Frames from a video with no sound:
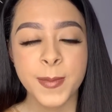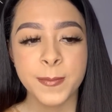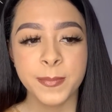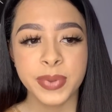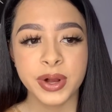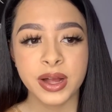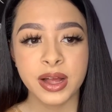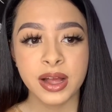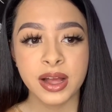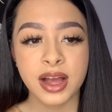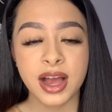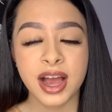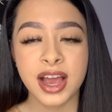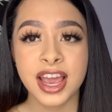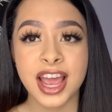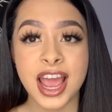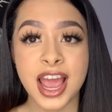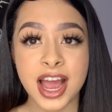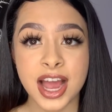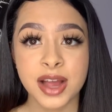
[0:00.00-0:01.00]
But I
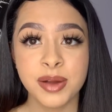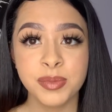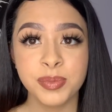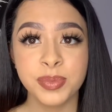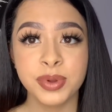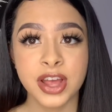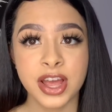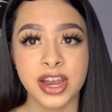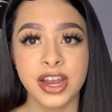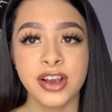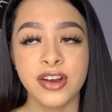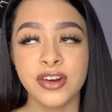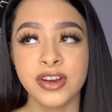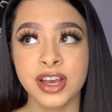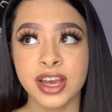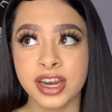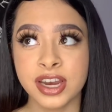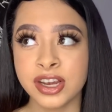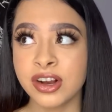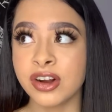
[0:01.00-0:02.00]
am planning on
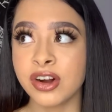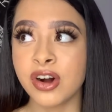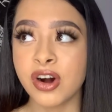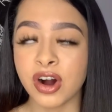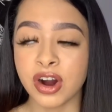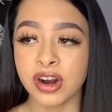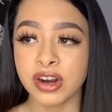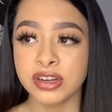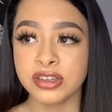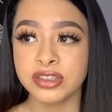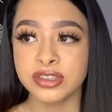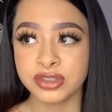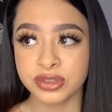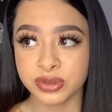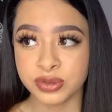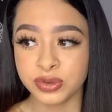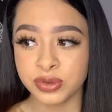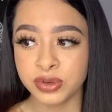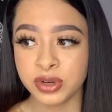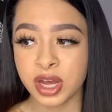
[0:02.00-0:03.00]
getting a car
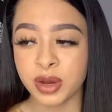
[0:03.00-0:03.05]
soon.